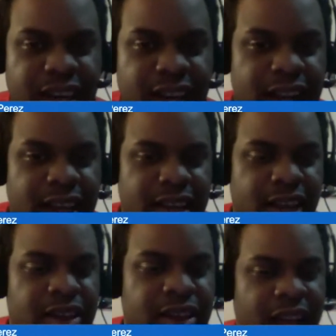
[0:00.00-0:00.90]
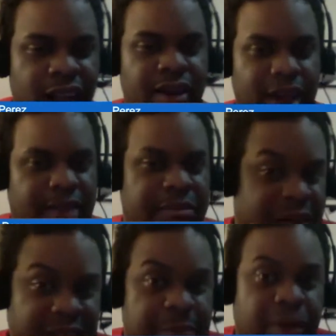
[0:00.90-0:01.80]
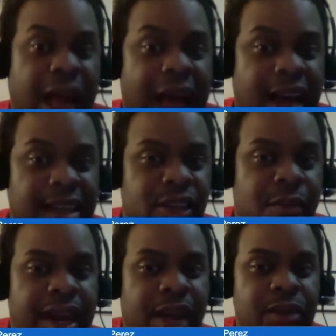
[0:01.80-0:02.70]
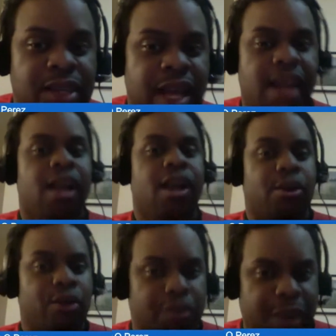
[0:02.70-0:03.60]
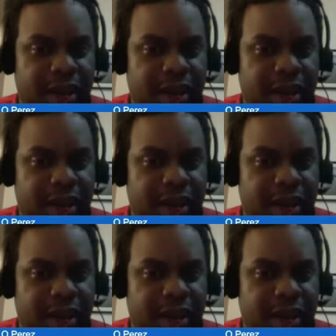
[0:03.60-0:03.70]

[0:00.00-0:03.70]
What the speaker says: Instead of saying, like, for example, I as a Dominican would say rugby.